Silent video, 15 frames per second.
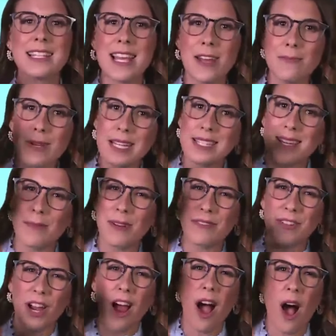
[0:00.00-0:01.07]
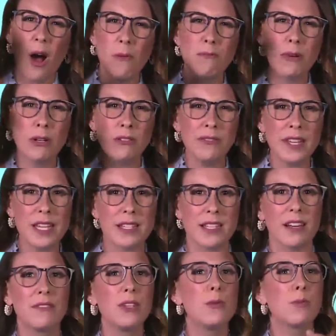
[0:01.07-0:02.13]
Send me some of your home
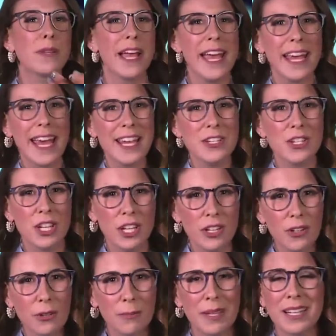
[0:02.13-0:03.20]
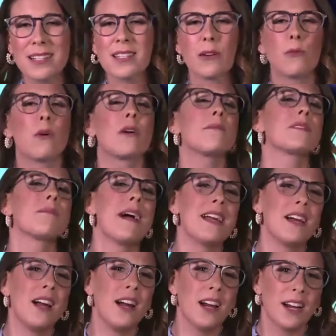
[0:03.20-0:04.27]
movies of you playing HQ because it warms
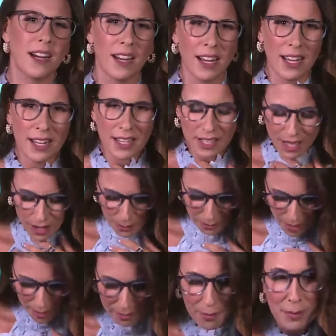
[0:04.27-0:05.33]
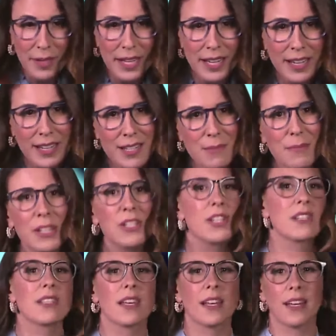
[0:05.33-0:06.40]
my heart. You know, probably as
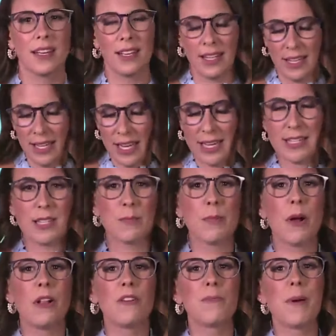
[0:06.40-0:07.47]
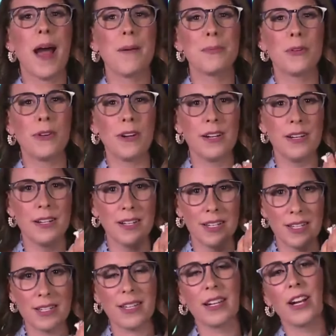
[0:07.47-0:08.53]
much as a as this ball of
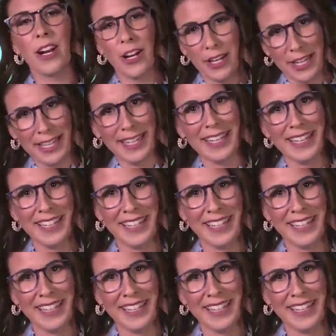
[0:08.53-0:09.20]
popcorn is gonna hurt it.